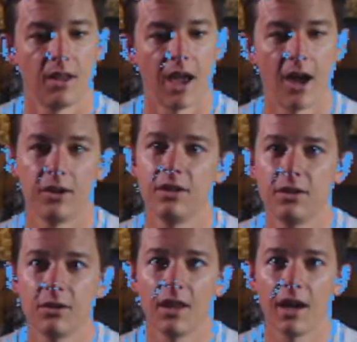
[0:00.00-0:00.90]
how do you
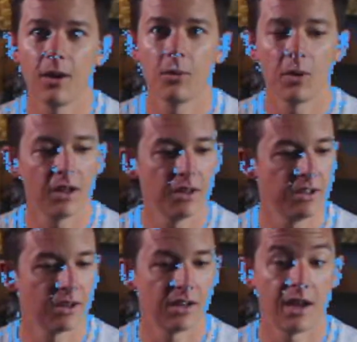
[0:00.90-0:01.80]
do that? Well,
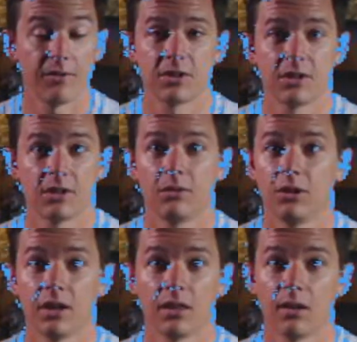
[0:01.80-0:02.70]
you're going to have to
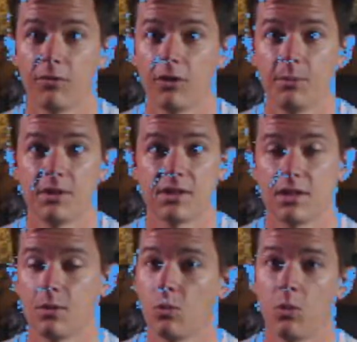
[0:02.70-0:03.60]
look at the film and
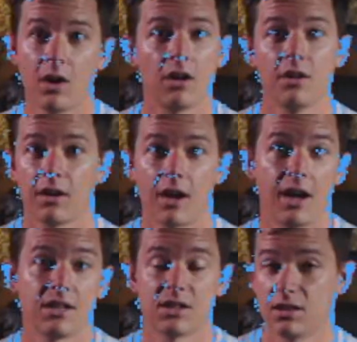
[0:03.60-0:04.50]
see what all
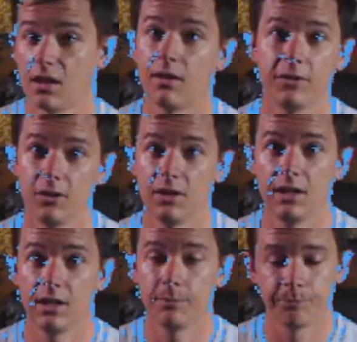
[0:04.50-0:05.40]
kind of stuff you
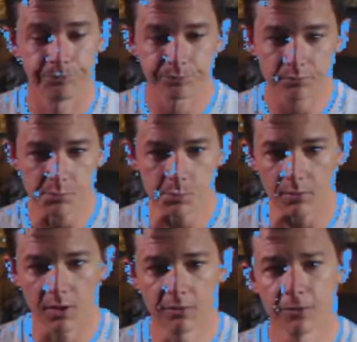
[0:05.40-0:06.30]
need.
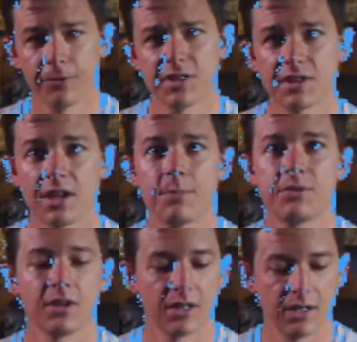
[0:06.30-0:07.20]
For
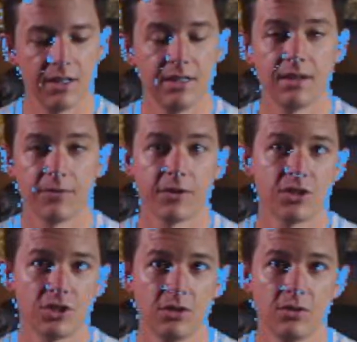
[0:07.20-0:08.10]
footsteps, you're going to need different
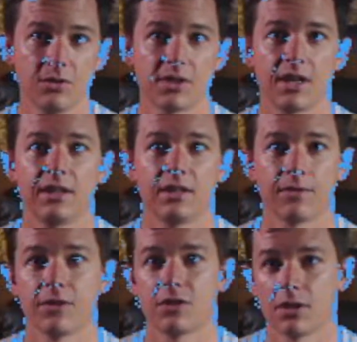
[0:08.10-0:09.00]
shoes and
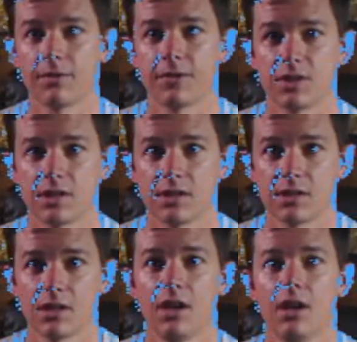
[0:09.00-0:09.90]
different
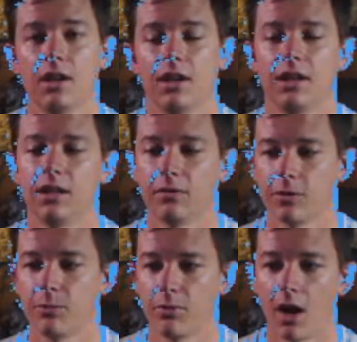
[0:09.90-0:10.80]
surfaces. And then
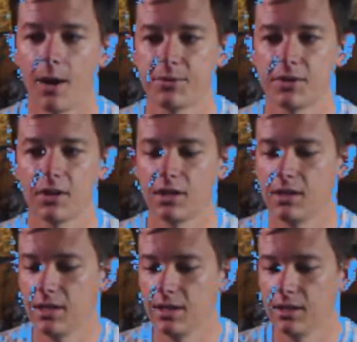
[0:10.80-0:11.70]
for props, you're going to
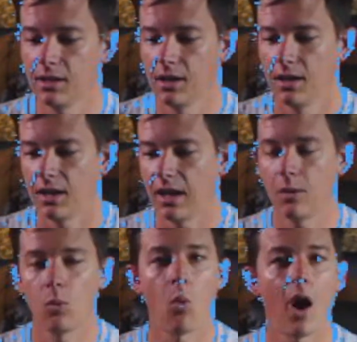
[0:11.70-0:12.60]
need a
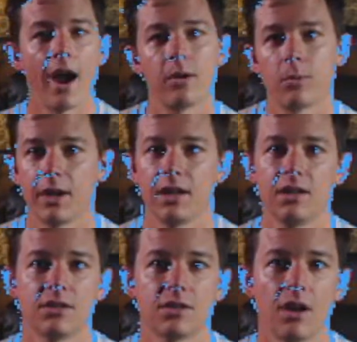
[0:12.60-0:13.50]
wide
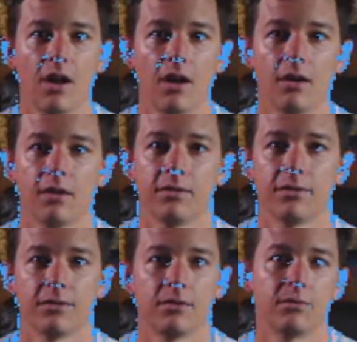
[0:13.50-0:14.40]
range of
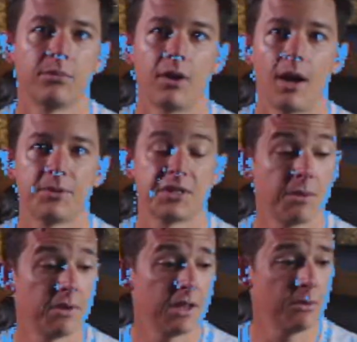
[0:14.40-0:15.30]
props.
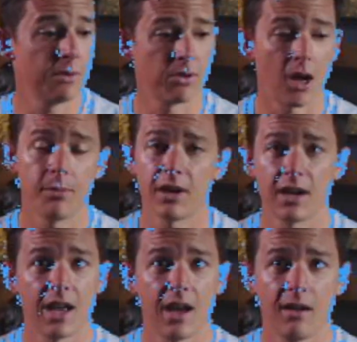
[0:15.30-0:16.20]
Some of them you probably
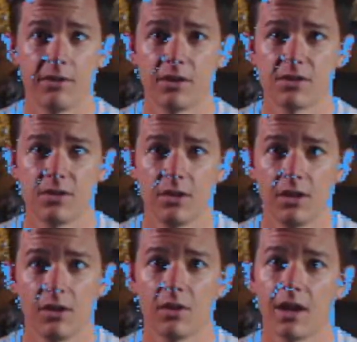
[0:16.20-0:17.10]
already have in your
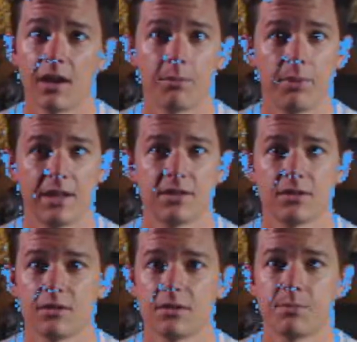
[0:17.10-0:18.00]
studio, like
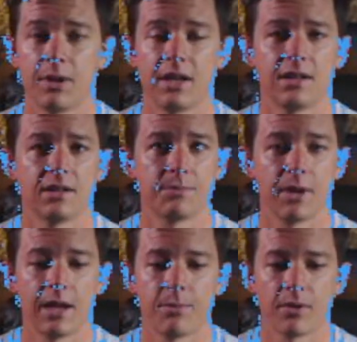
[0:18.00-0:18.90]
pencils, pens,
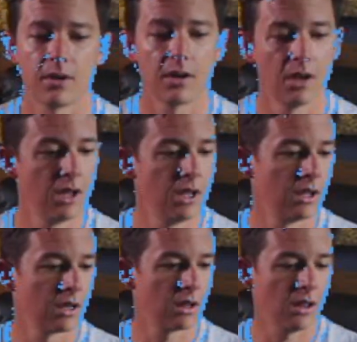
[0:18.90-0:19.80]
paper,
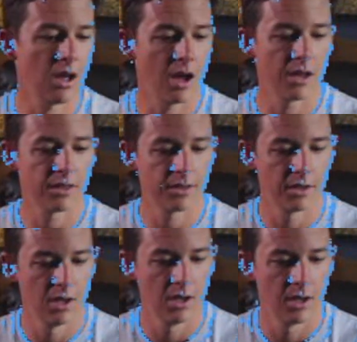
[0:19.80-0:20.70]
cloth.
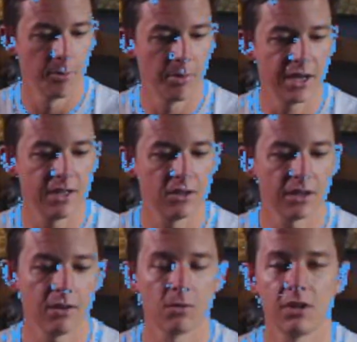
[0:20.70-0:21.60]
But you'll
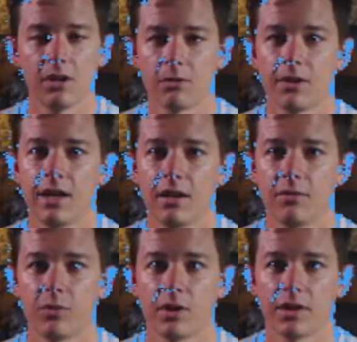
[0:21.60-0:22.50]
get really
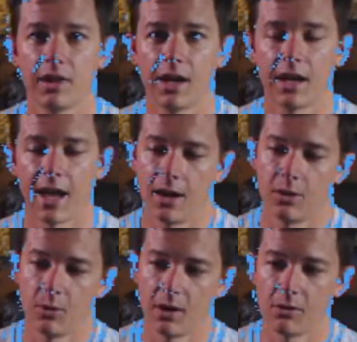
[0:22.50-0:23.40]
creative with like, how
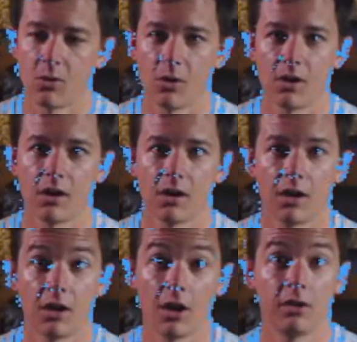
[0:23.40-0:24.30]
do I record
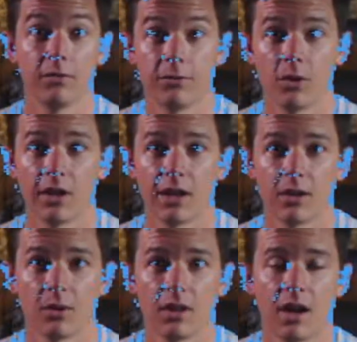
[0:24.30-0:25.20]
gun Foley? I
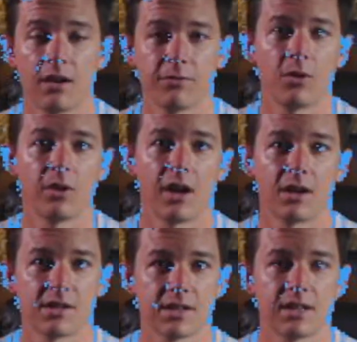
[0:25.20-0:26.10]
know a lot of Foley
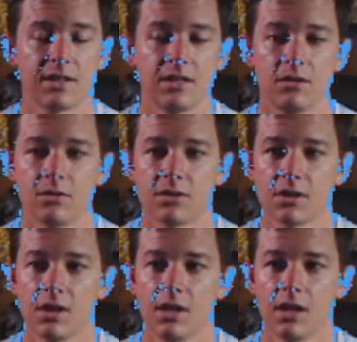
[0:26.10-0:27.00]
artists like to use
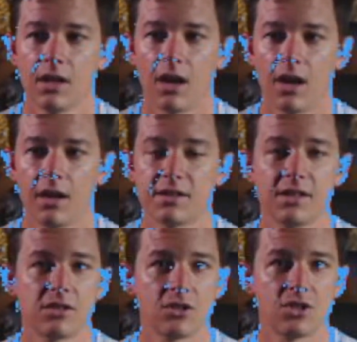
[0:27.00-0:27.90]

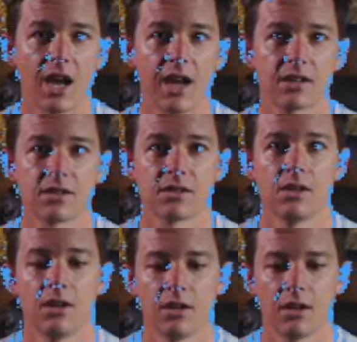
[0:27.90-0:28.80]
scissor jacks,
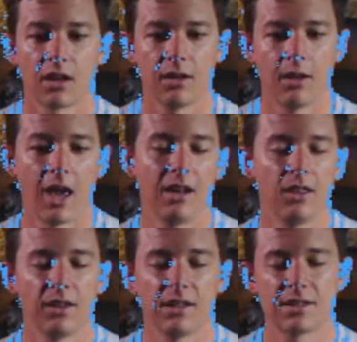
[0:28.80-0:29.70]

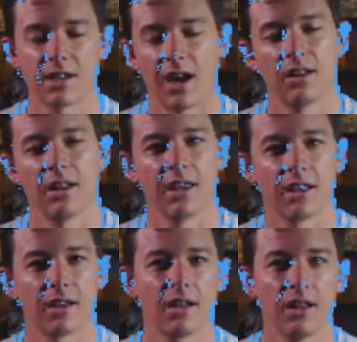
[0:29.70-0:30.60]
anything that's kind of like
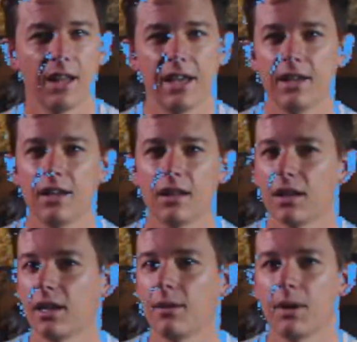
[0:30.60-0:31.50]
clanky,
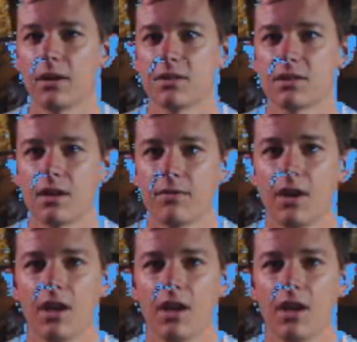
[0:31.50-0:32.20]
clicky metal stuff.